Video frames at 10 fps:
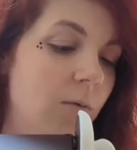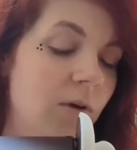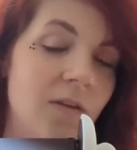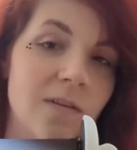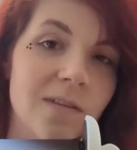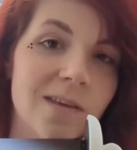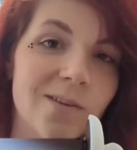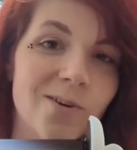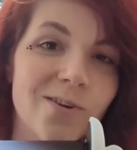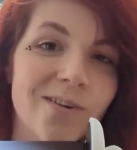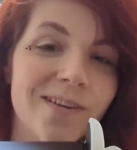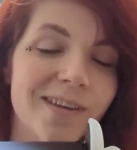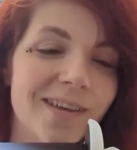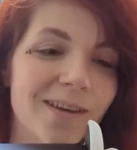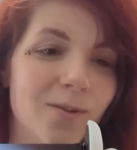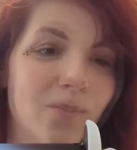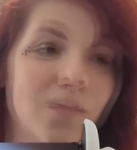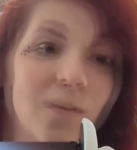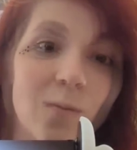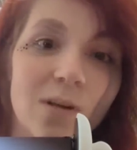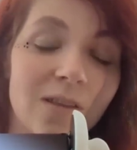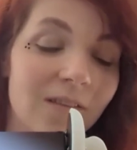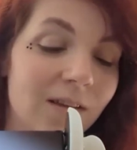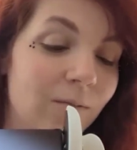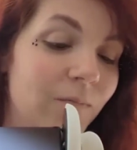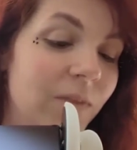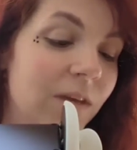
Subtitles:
recently learned, somebody said,